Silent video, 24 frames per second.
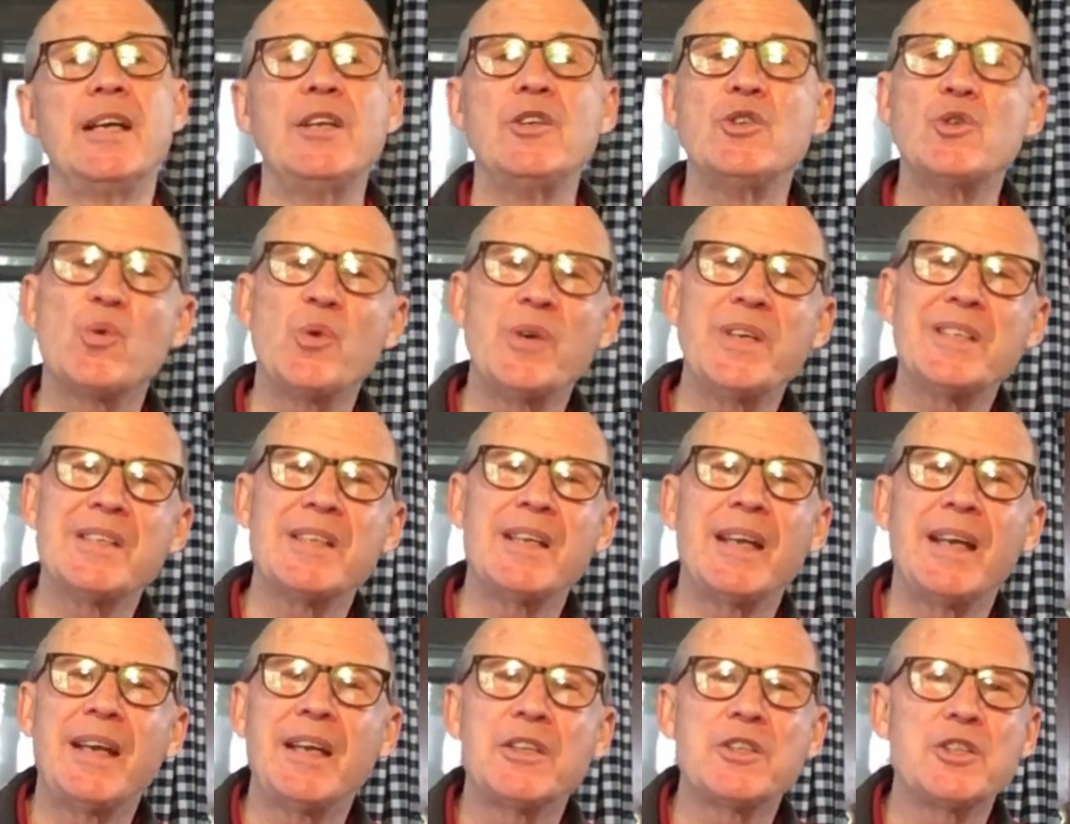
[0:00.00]
enjoy
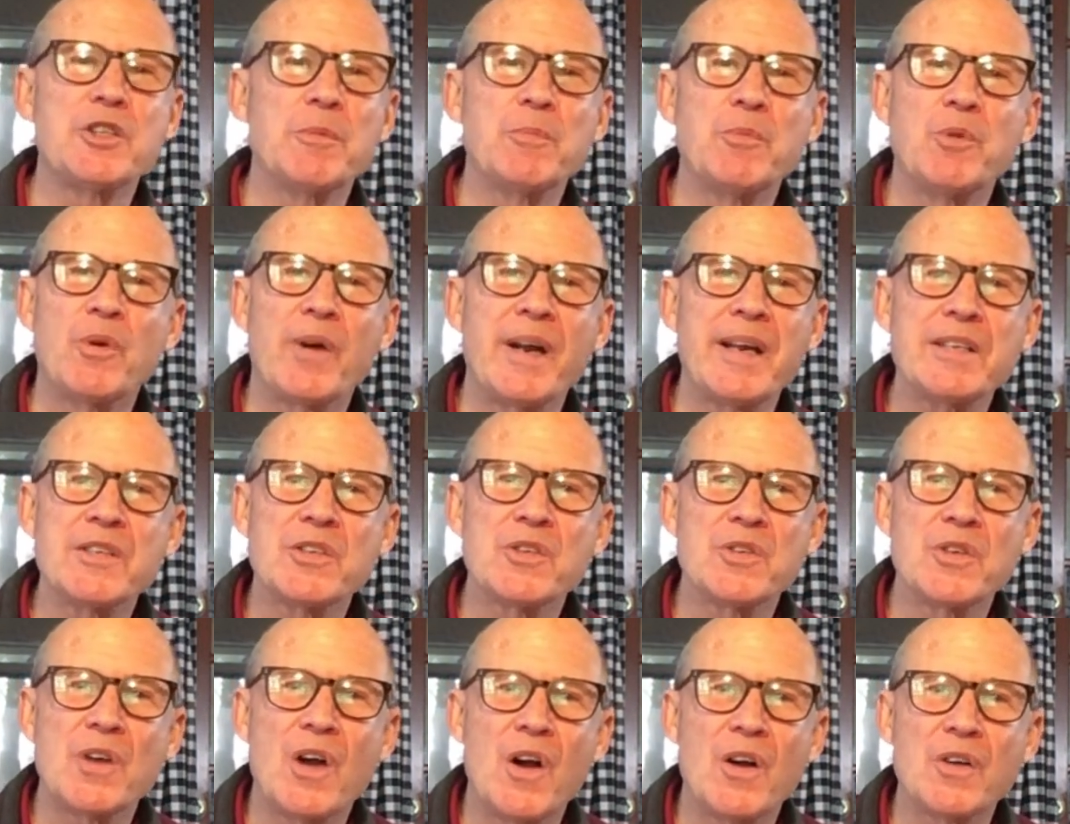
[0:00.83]
singing some great
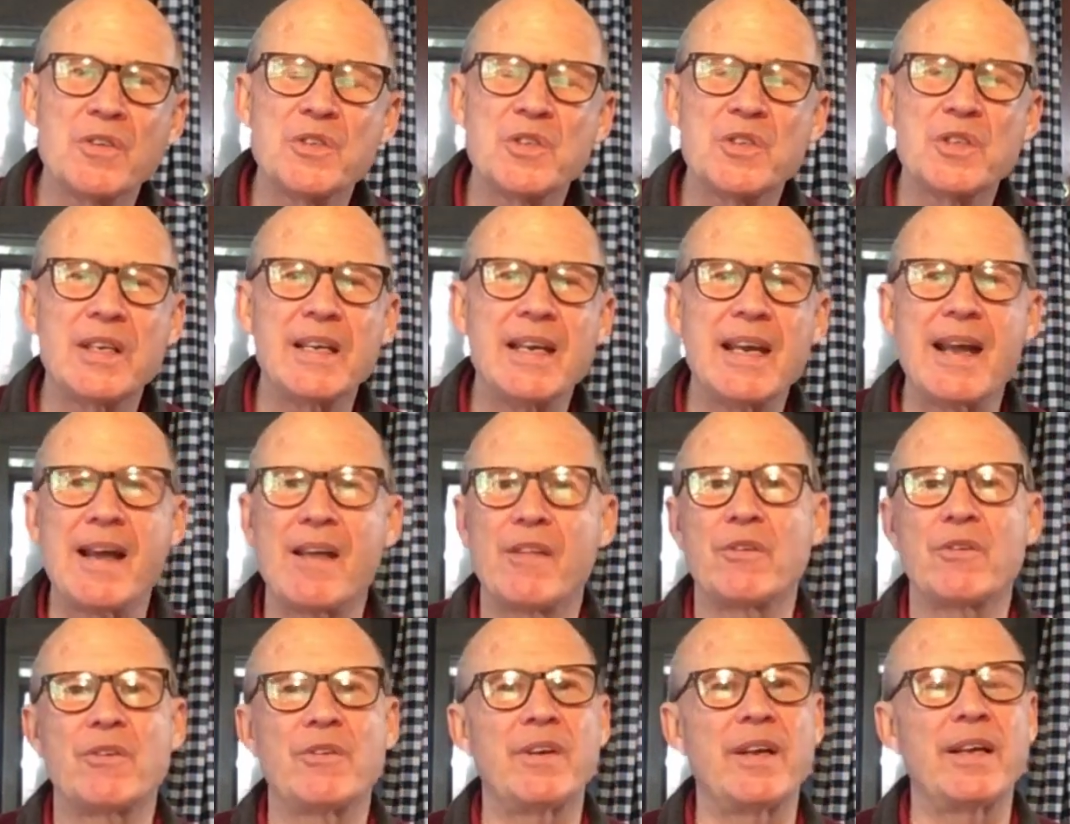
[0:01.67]
songs
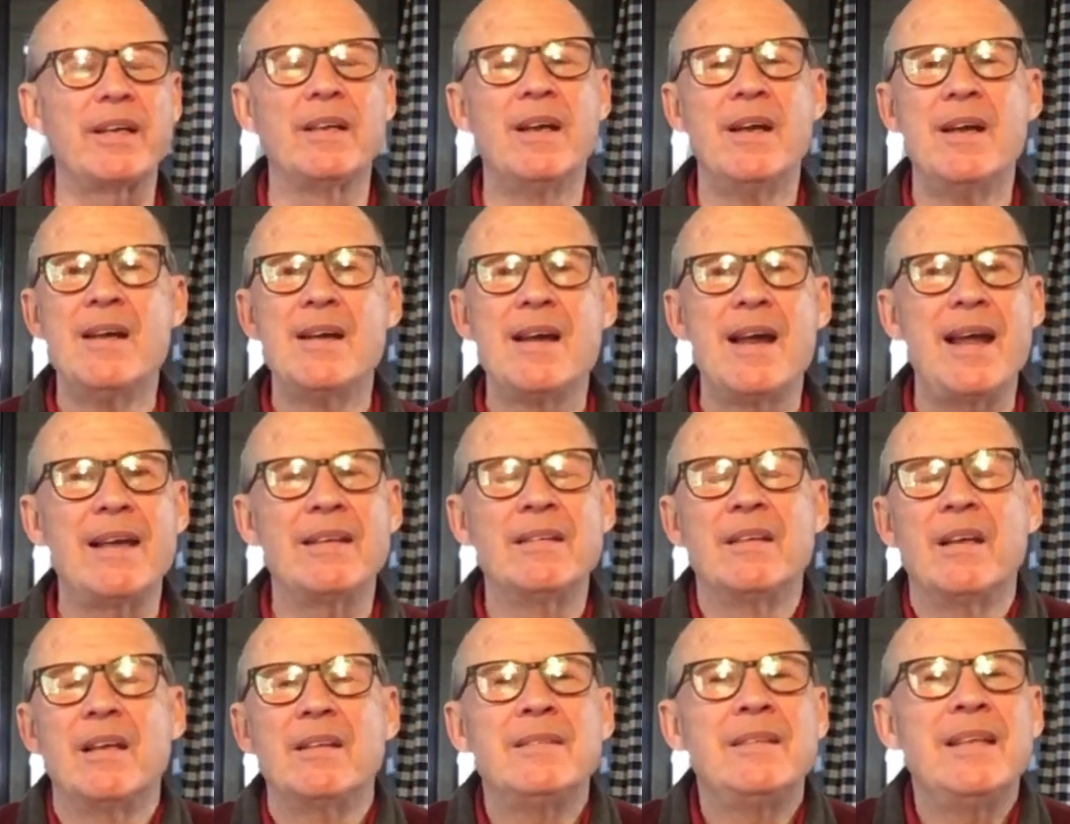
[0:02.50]
together
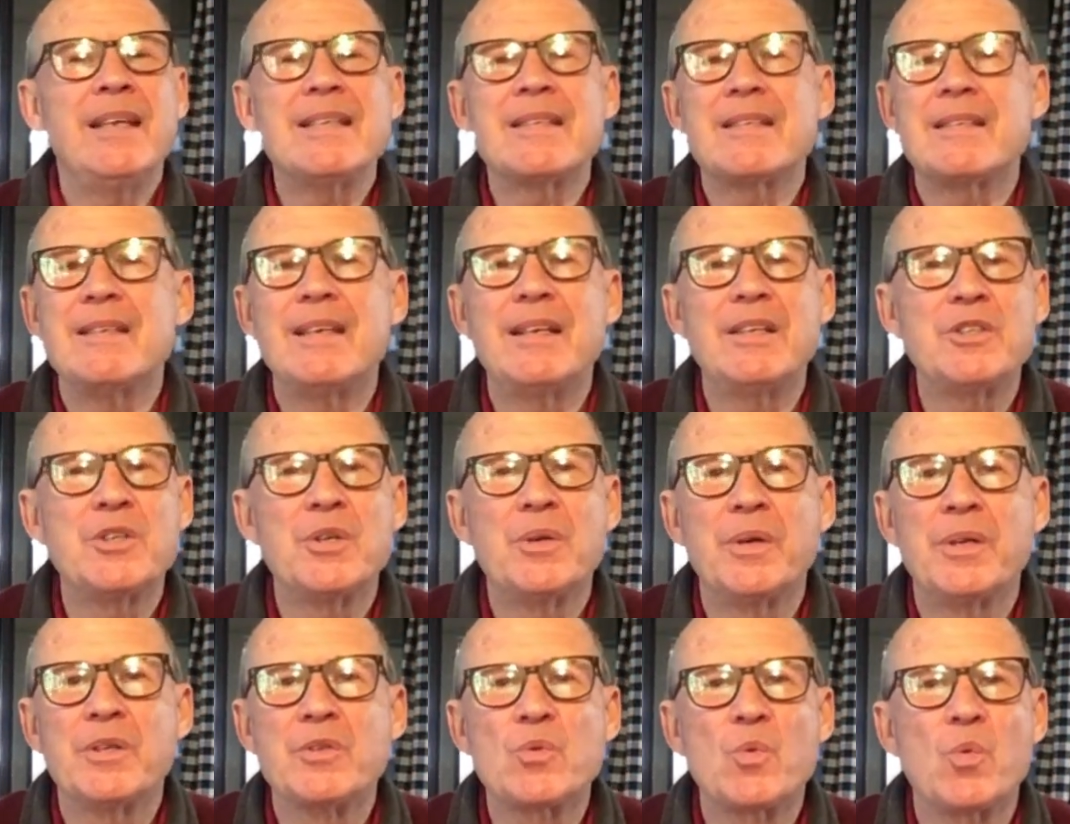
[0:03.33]
and listening
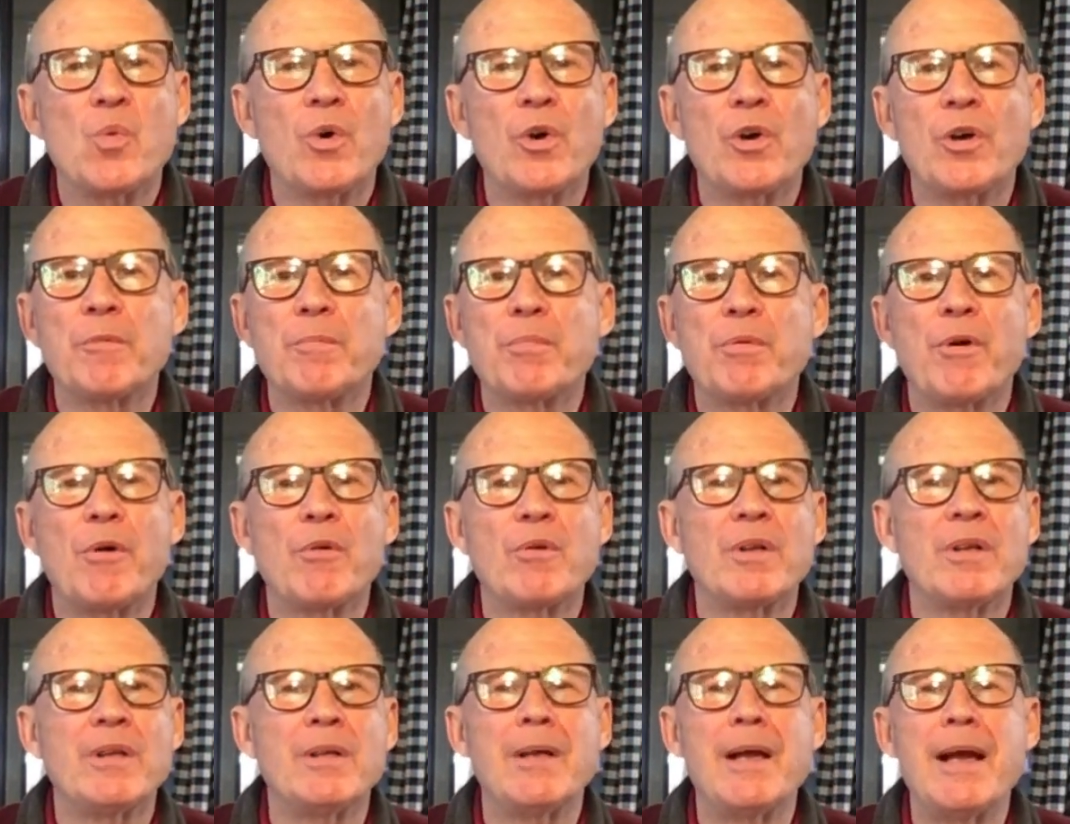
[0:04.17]
to His word
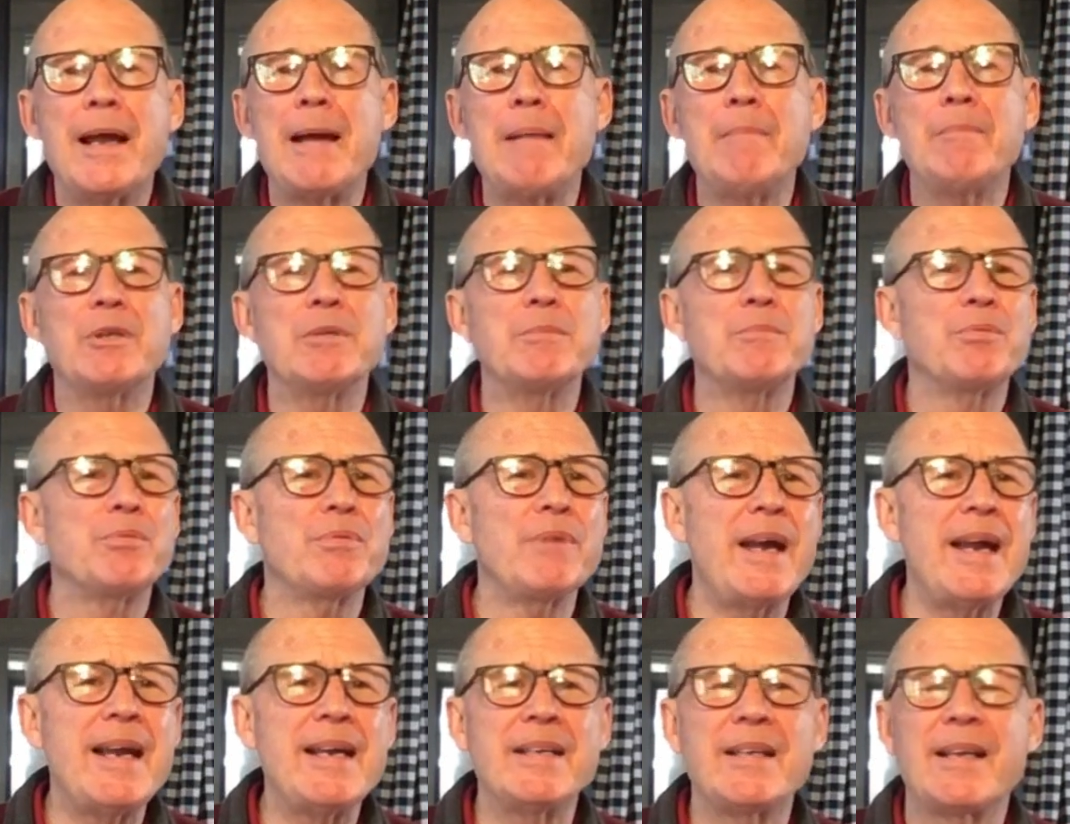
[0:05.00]
proclaimed and
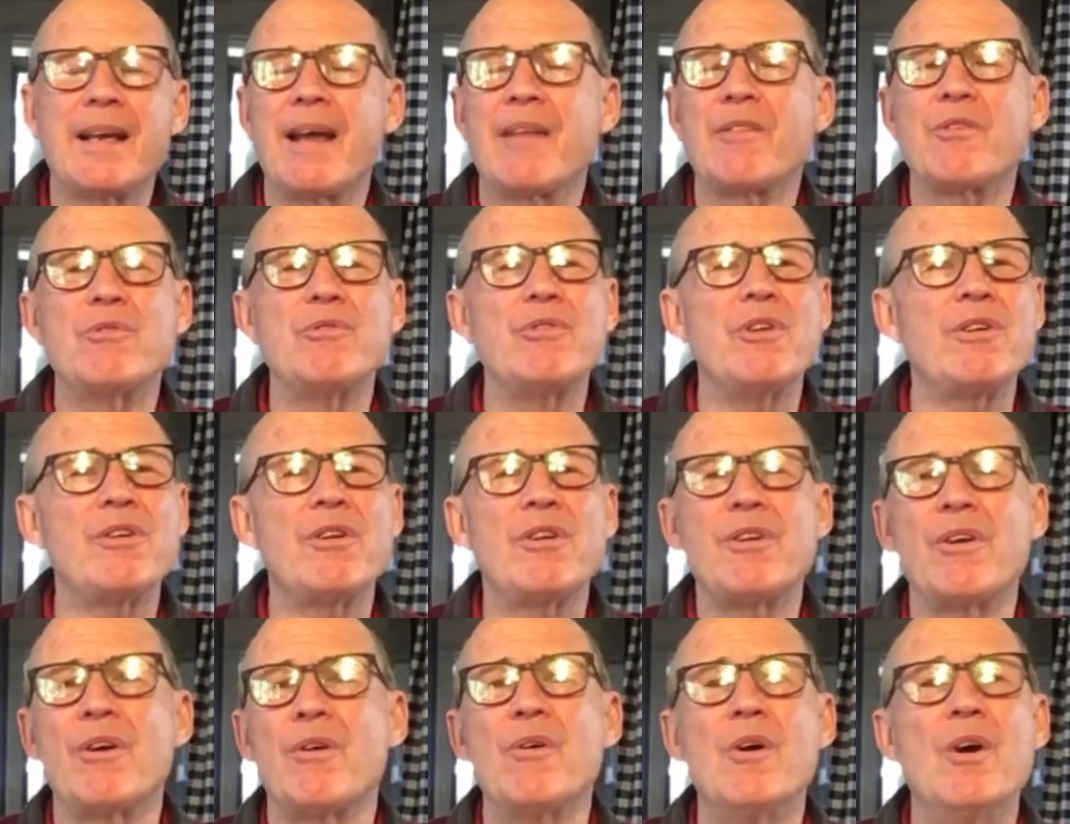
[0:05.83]
praying together.
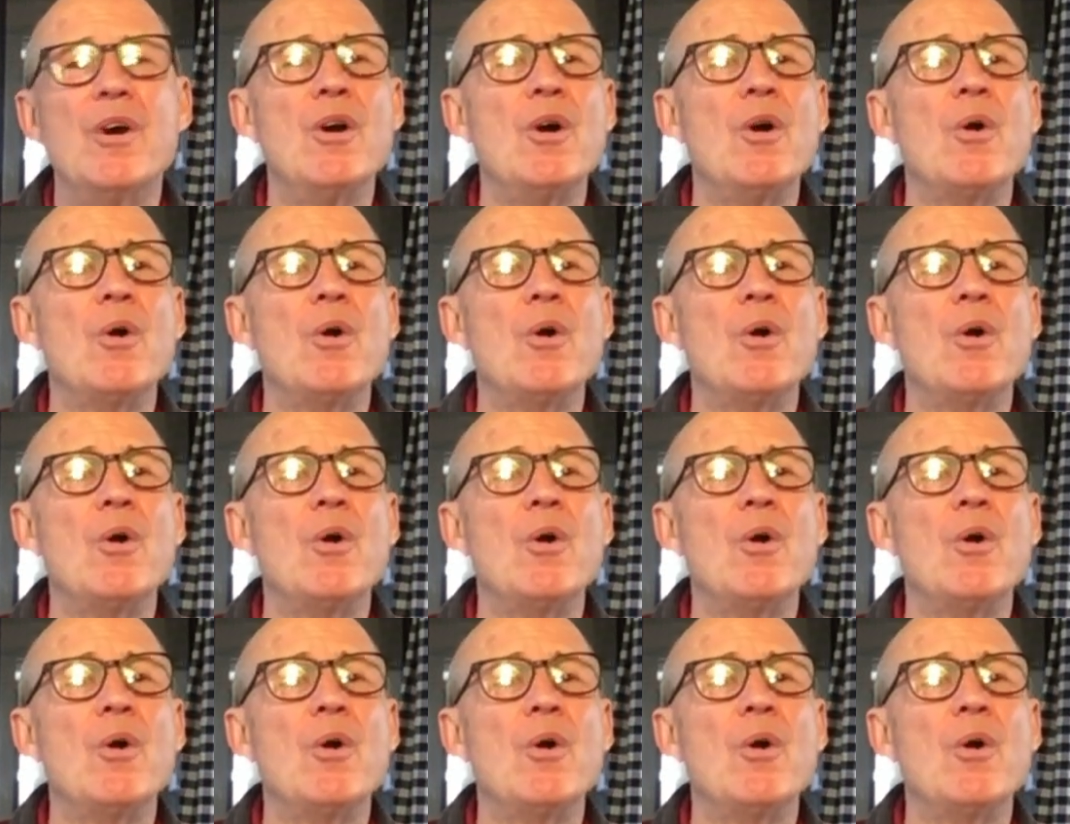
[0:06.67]
No.